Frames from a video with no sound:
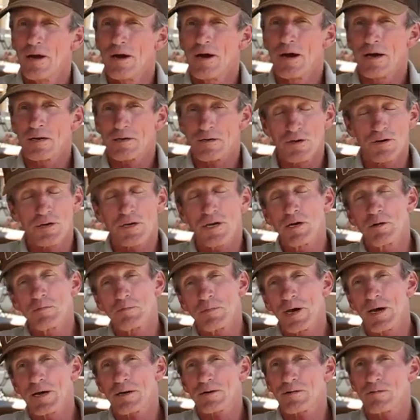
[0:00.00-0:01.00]
I took him
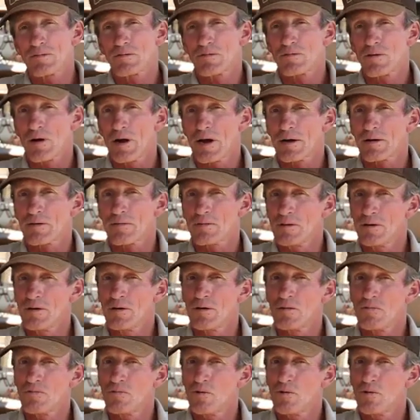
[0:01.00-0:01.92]
back to the track, you know,